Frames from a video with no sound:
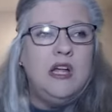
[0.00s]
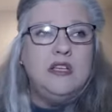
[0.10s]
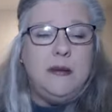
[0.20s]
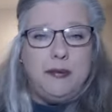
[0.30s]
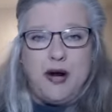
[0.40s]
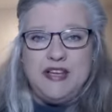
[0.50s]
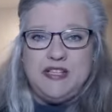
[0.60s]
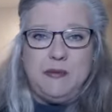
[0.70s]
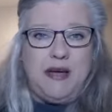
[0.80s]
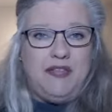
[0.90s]
depressed
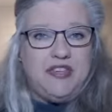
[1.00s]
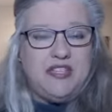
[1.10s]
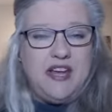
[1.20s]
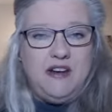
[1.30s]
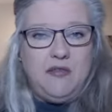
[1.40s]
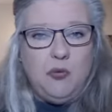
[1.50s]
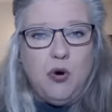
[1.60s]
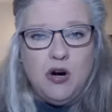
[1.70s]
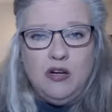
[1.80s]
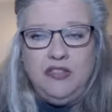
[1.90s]
about the state of the
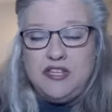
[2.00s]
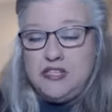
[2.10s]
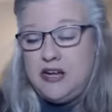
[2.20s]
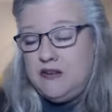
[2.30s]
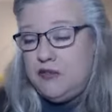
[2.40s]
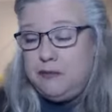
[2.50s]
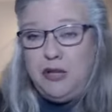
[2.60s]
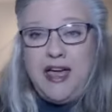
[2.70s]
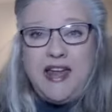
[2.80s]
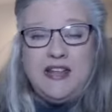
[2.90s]
world, the state of the
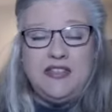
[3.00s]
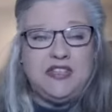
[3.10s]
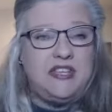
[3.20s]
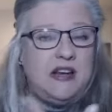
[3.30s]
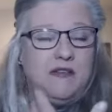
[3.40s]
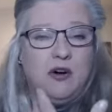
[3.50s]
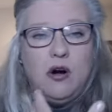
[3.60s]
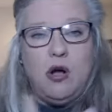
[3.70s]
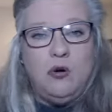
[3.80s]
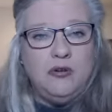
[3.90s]
planet, the state of her
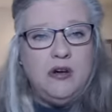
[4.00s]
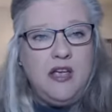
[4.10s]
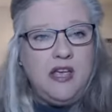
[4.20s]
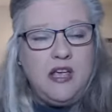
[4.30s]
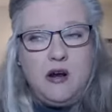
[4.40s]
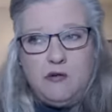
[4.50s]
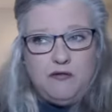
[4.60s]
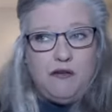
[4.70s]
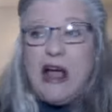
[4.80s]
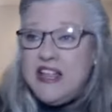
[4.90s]
own, you know,
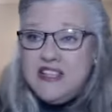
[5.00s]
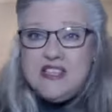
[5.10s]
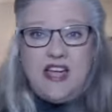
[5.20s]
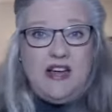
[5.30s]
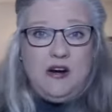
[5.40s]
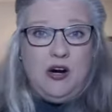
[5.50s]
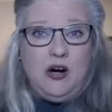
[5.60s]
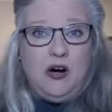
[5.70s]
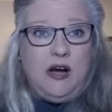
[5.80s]
friends and her.